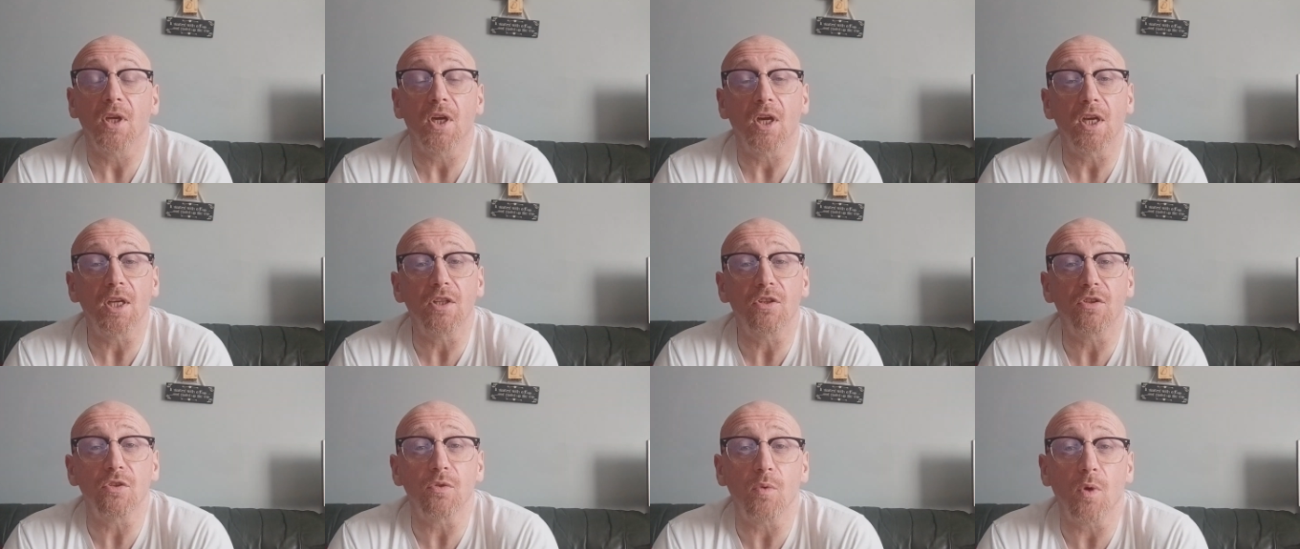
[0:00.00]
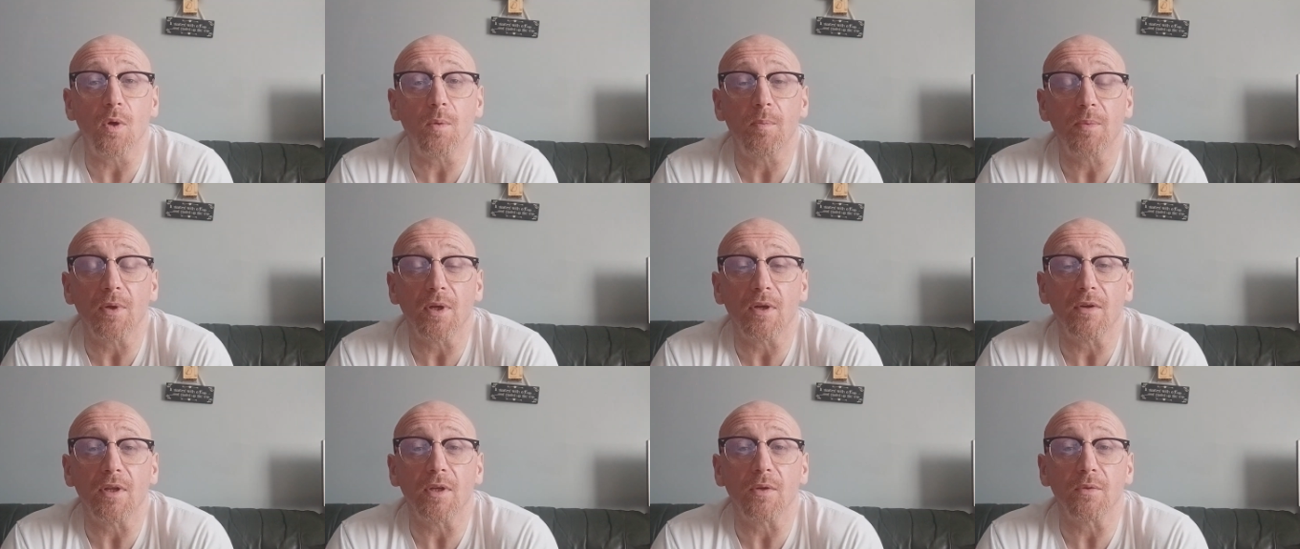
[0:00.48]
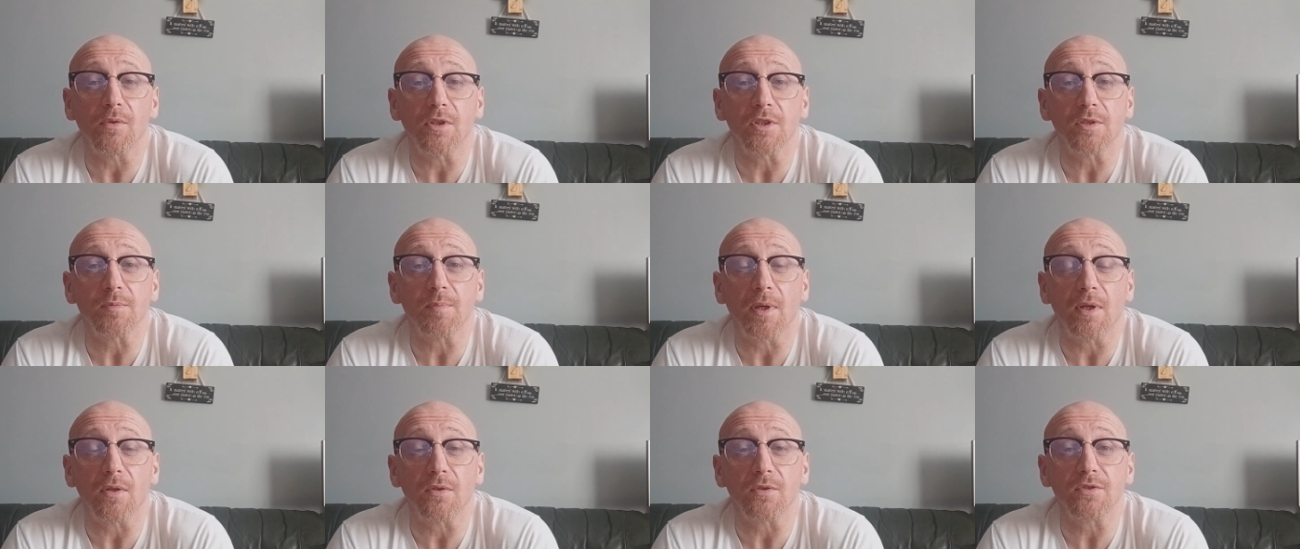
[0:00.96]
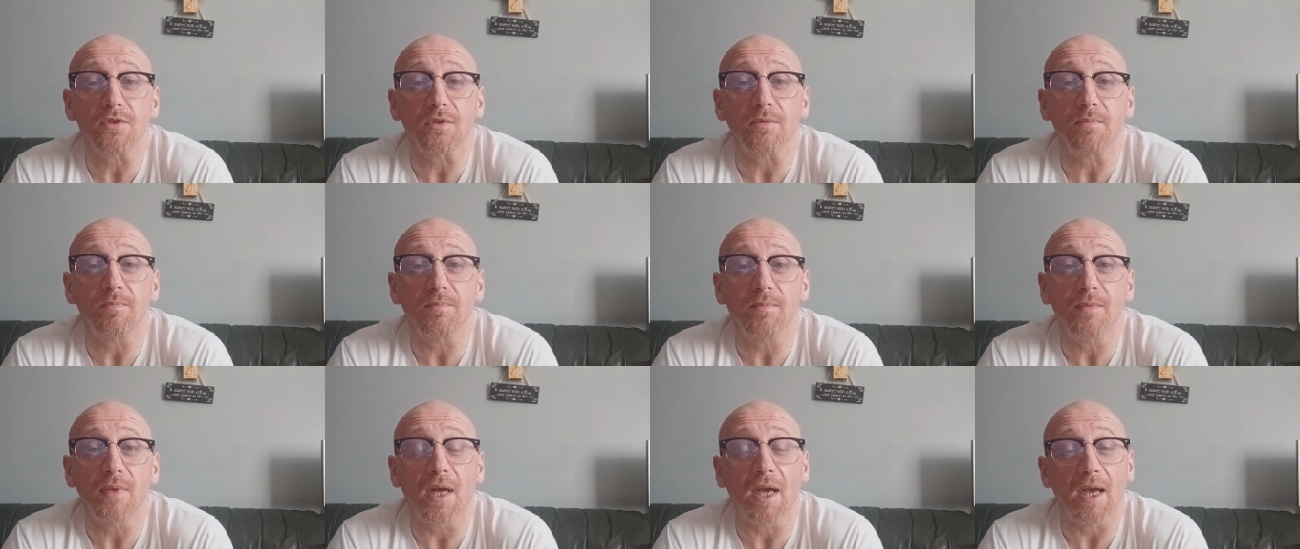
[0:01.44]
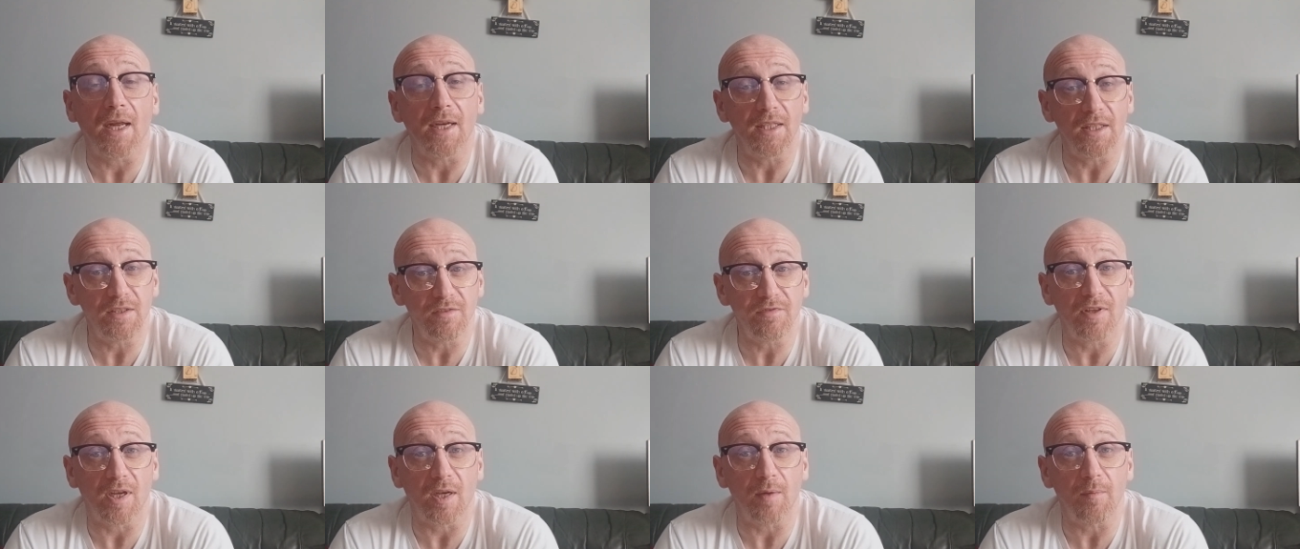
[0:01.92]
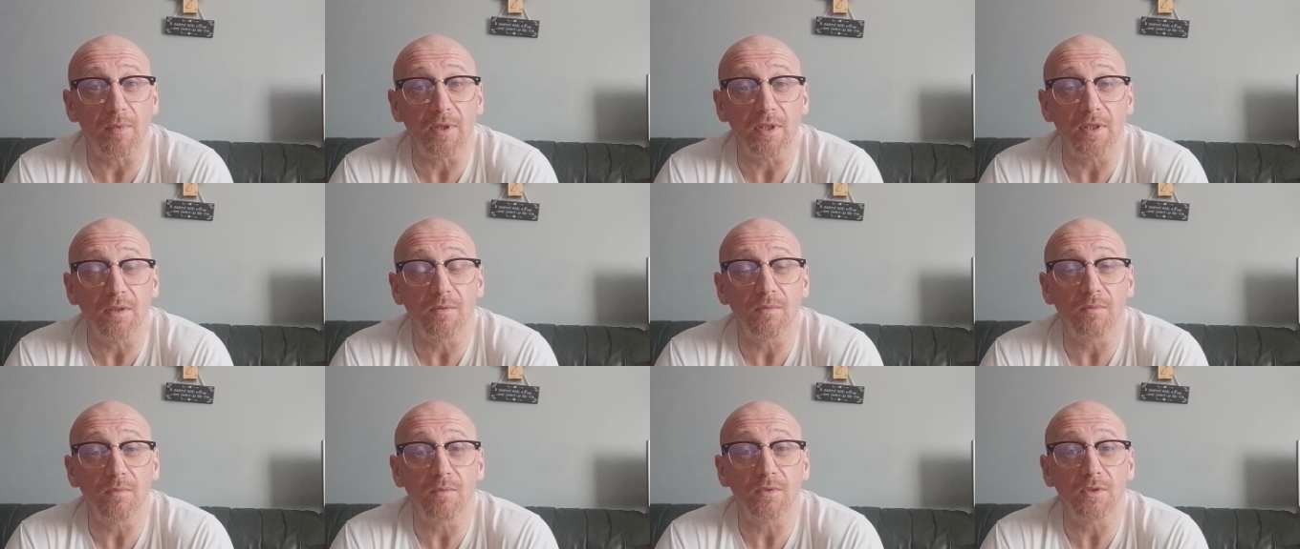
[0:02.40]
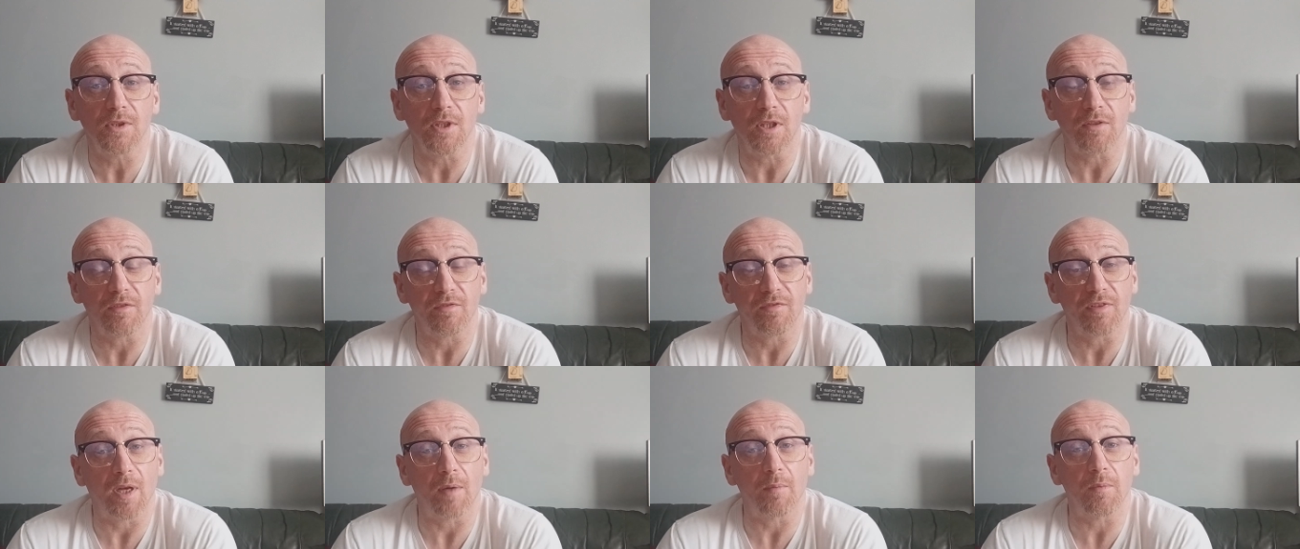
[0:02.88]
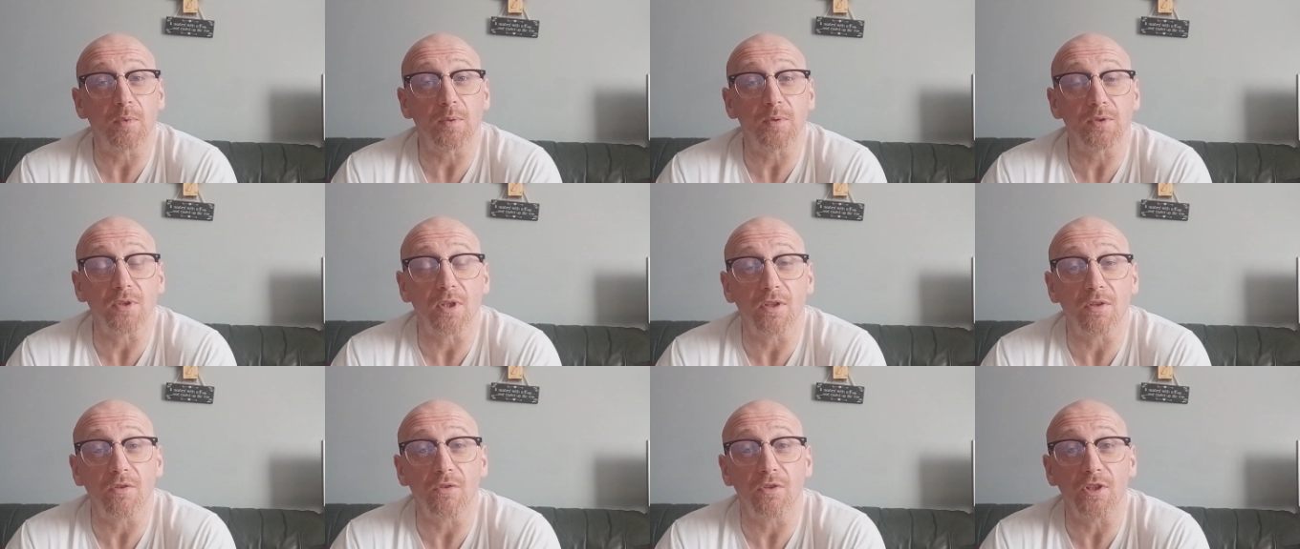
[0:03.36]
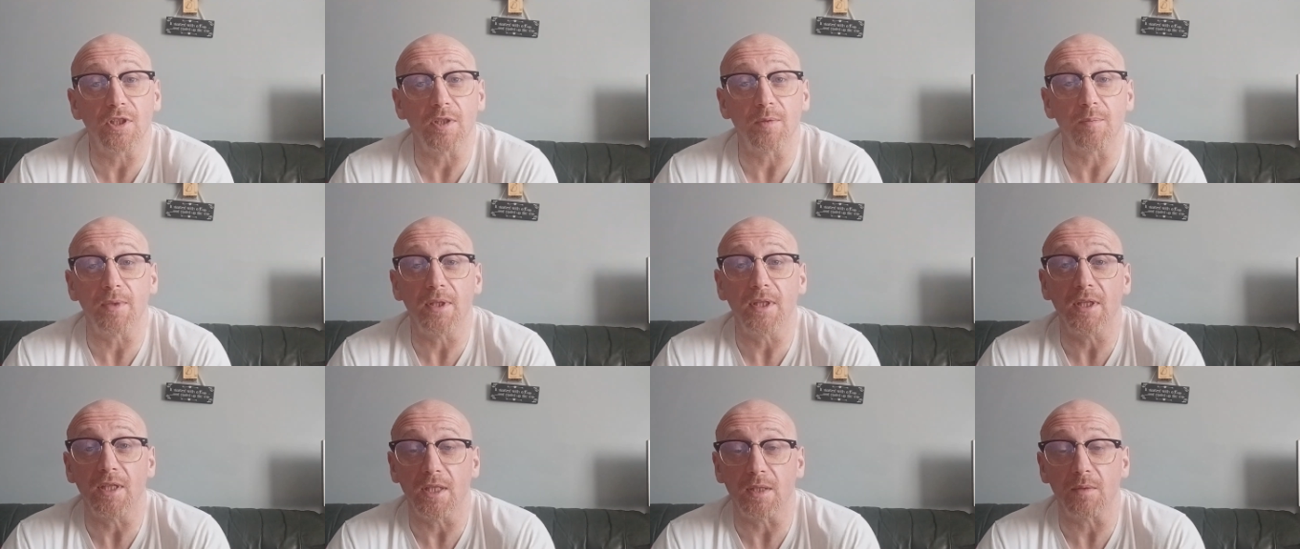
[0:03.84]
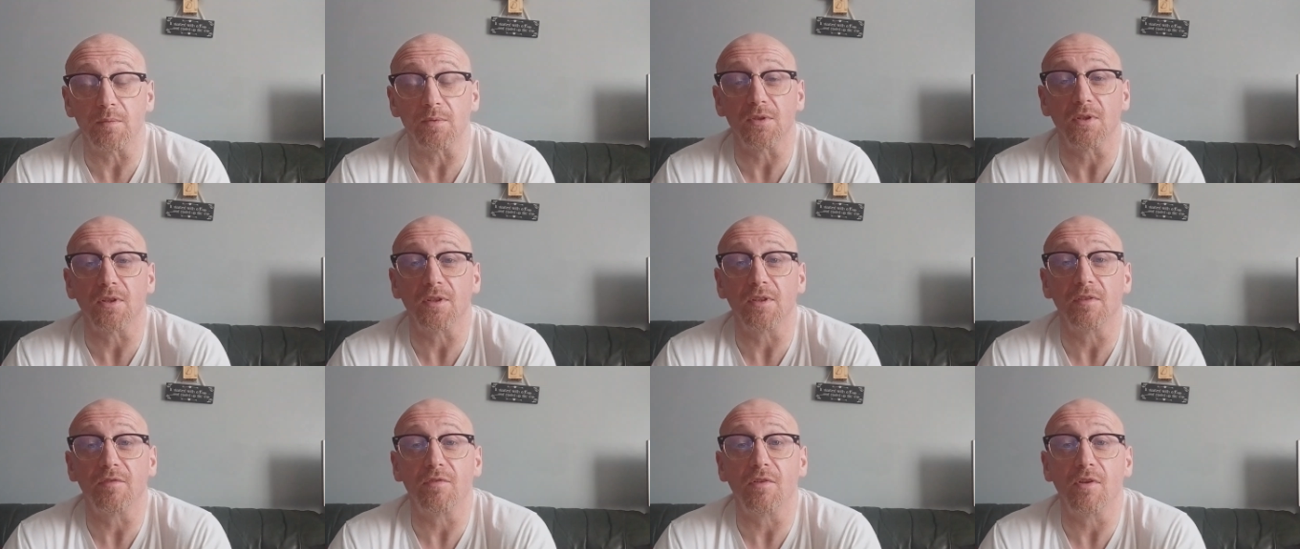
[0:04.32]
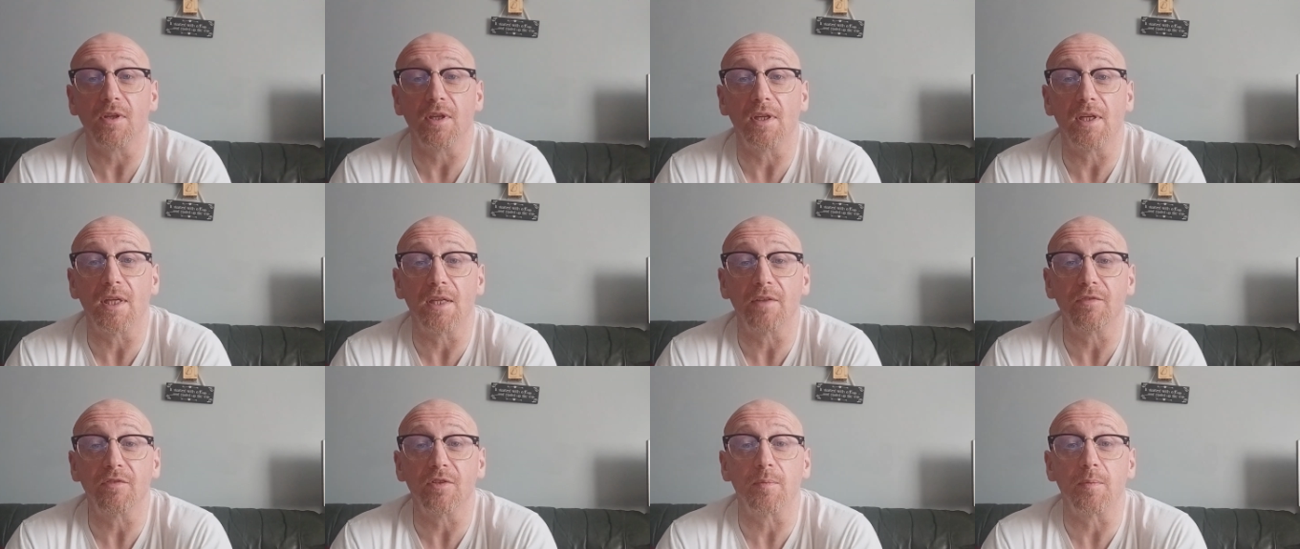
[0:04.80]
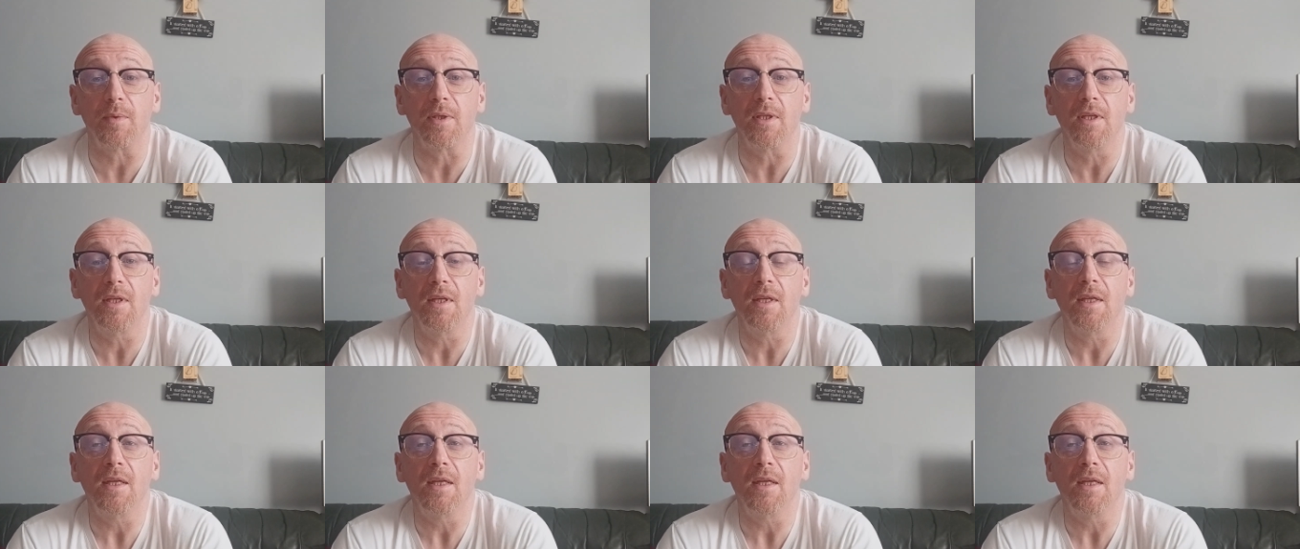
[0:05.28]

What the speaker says: I grew up around this person and his family. His family was on the right of me, he was on the fucking left of me.